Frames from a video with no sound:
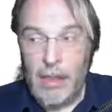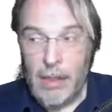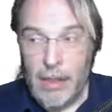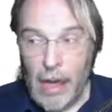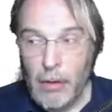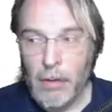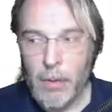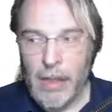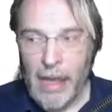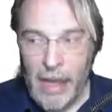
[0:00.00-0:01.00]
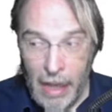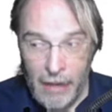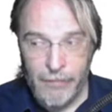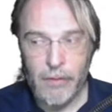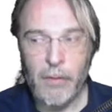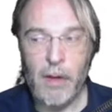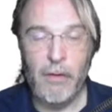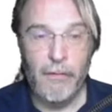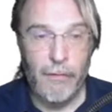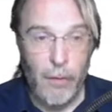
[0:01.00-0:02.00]
Now that we have the
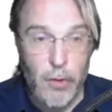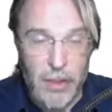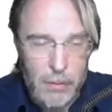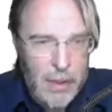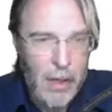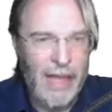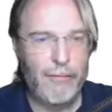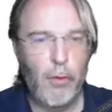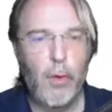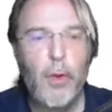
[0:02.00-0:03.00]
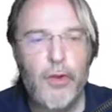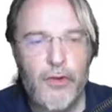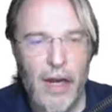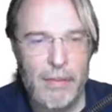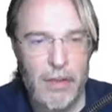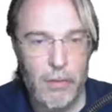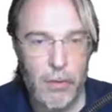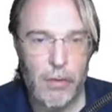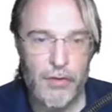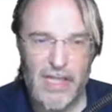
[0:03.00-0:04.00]
query frozen, that we have all the time in the
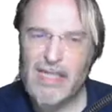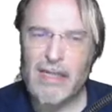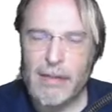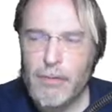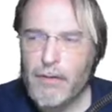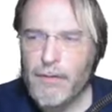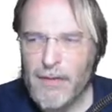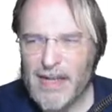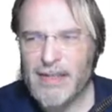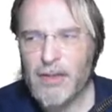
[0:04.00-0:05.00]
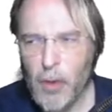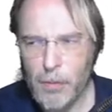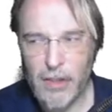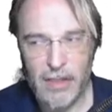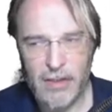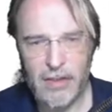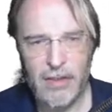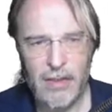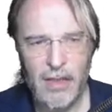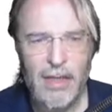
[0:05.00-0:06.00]
world, it's time to find the objects.
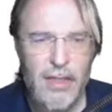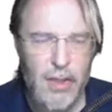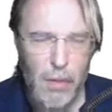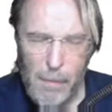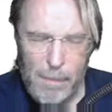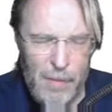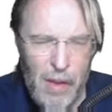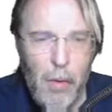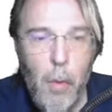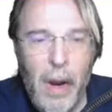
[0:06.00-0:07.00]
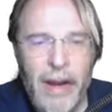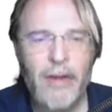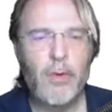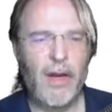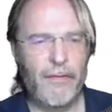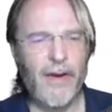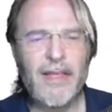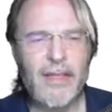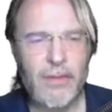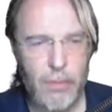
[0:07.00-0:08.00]
So where do I
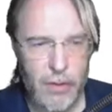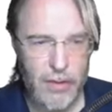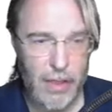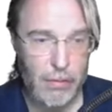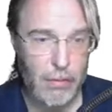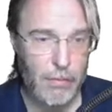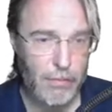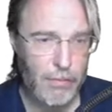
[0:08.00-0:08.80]
find this work table?